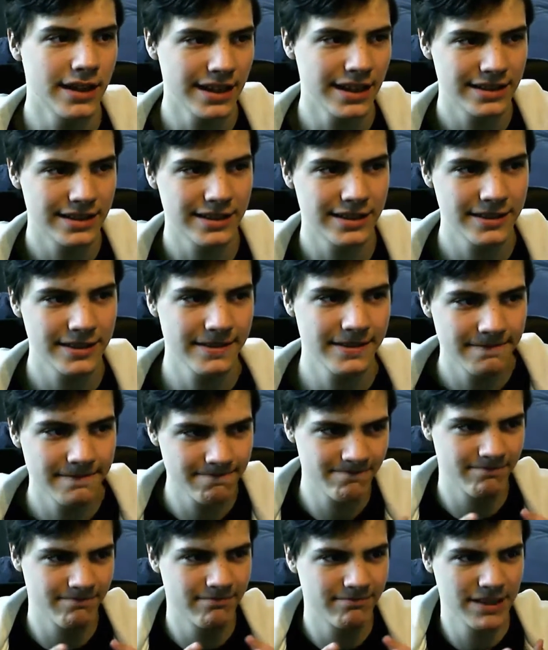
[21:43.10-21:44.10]
so
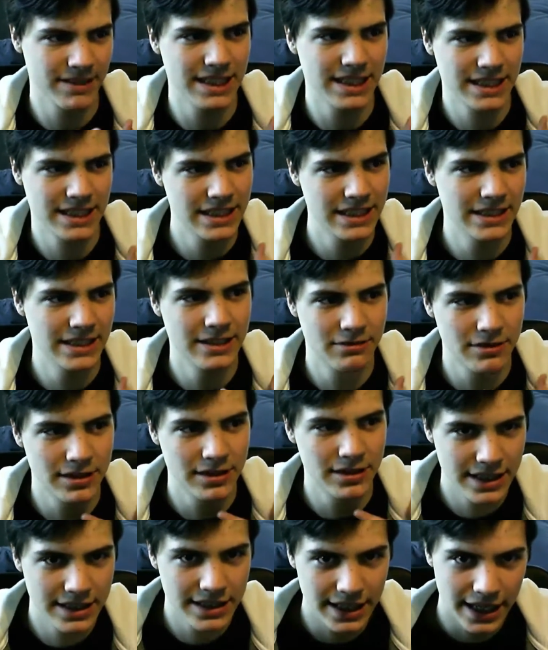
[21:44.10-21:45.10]
it's
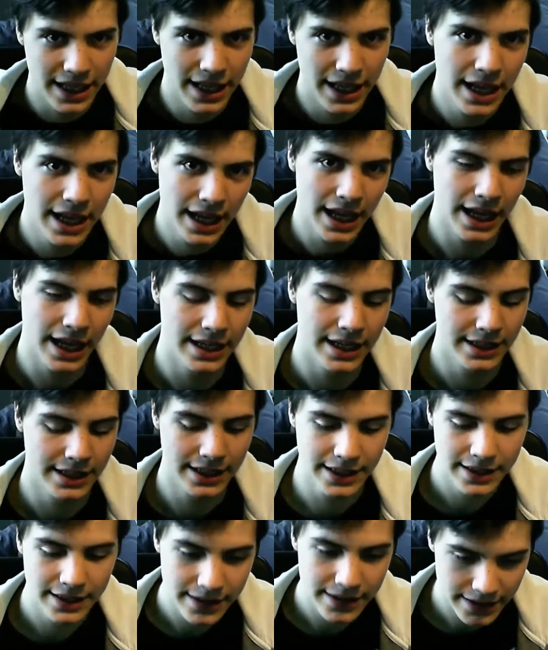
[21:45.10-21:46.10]
contradicting,
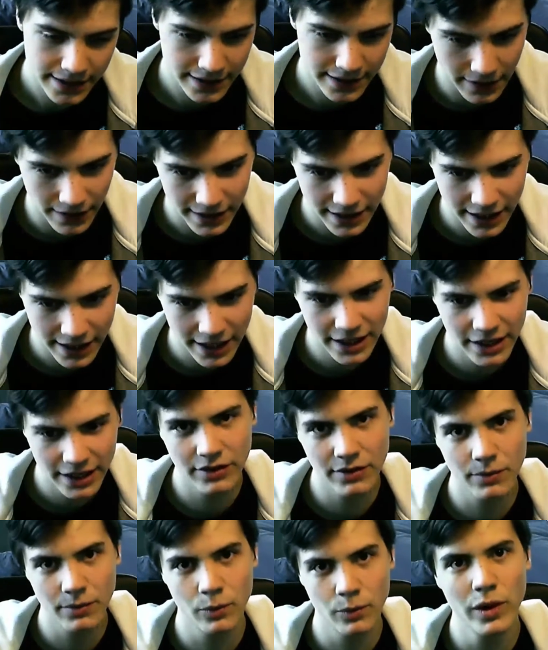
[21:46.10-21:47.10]
and so I
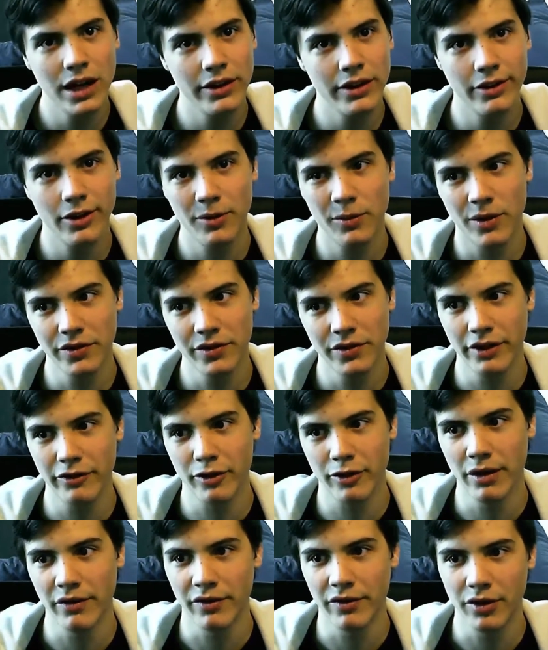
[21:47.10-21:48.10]
kind of really don't
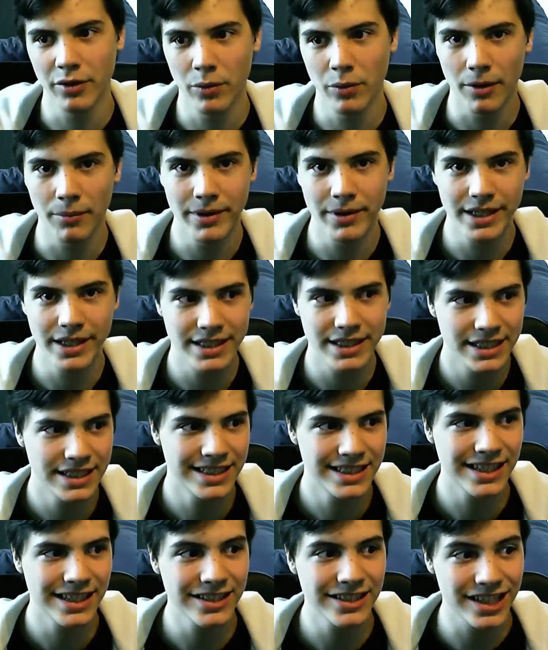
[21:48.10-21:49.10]
want that for Breath of the Wild,
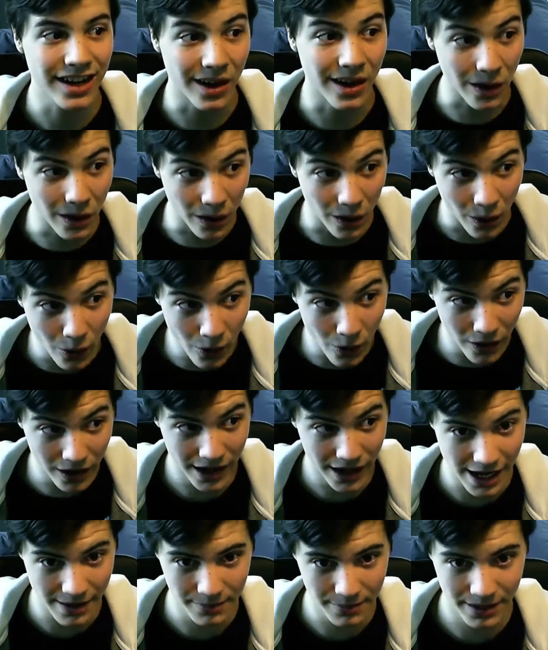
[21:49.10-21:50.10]
because it's such a
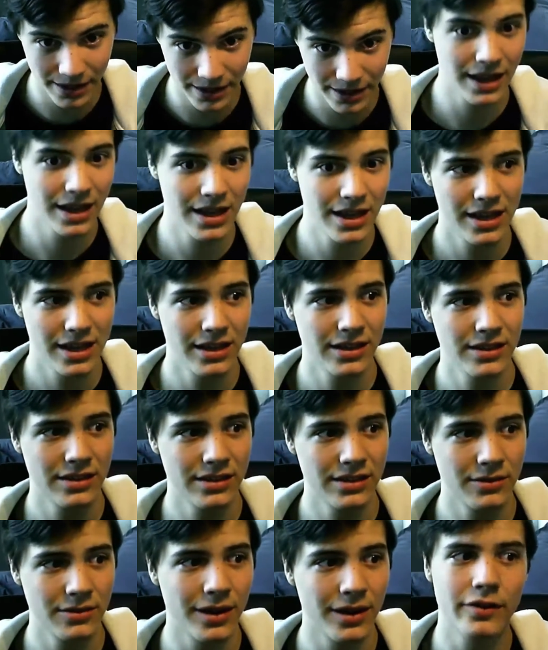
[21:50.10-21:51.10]
long game. Like,
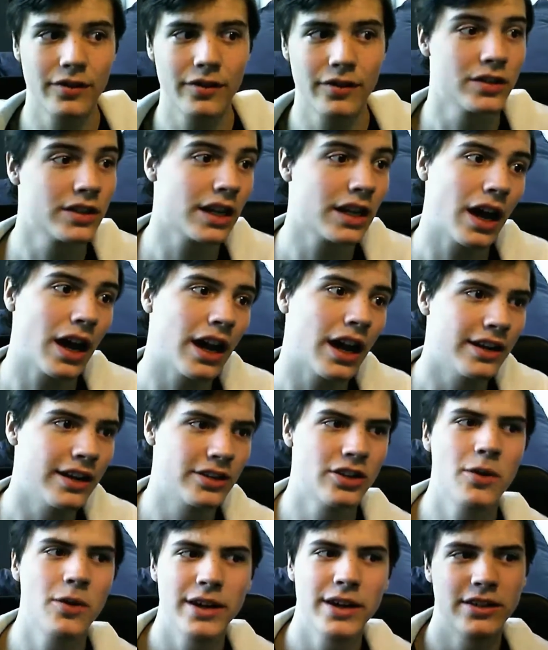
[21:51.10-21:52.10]
well, of course,
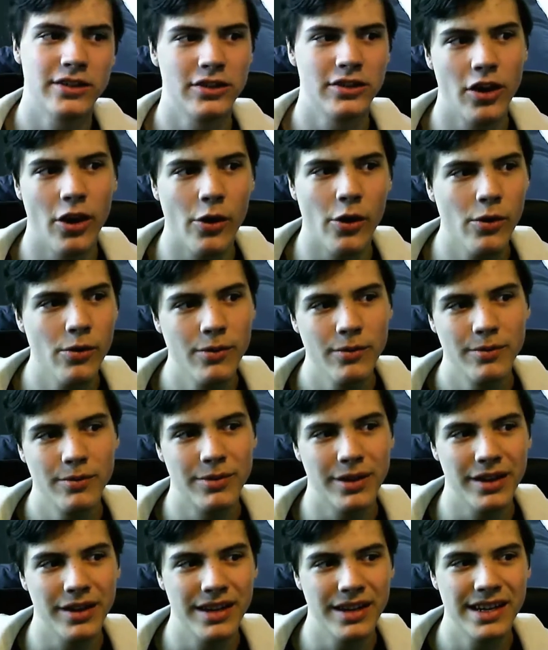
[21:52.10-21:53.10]
there's no way to
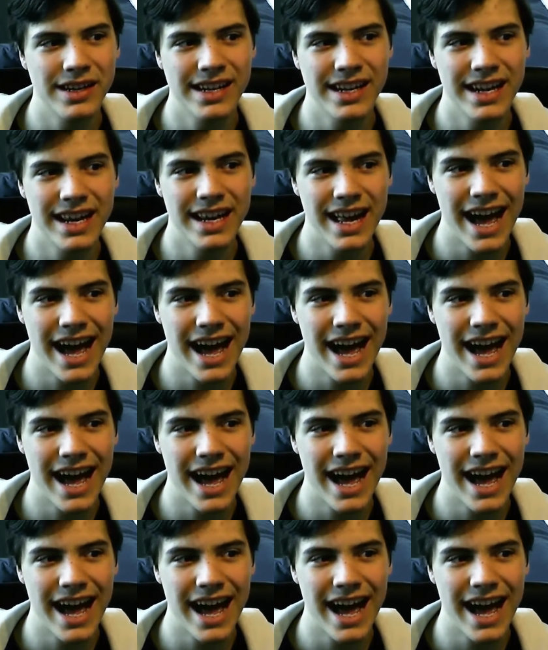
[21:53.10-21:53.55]
know, but